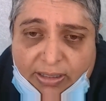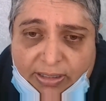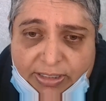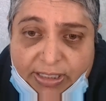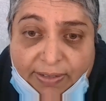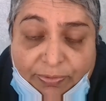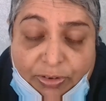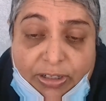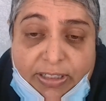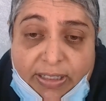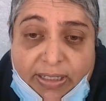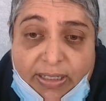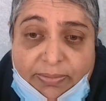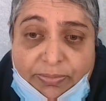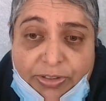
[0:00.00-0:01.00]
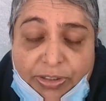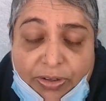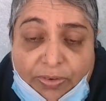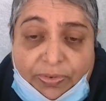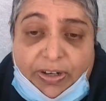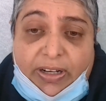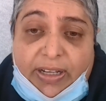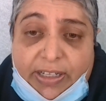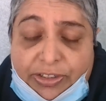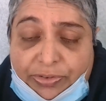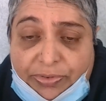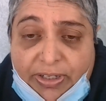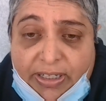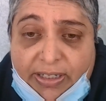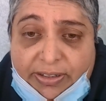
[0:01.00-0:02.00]
several times over the last
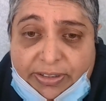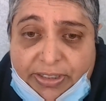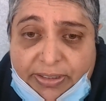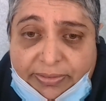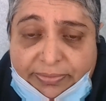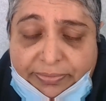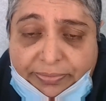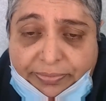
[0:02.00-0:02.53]
3 years.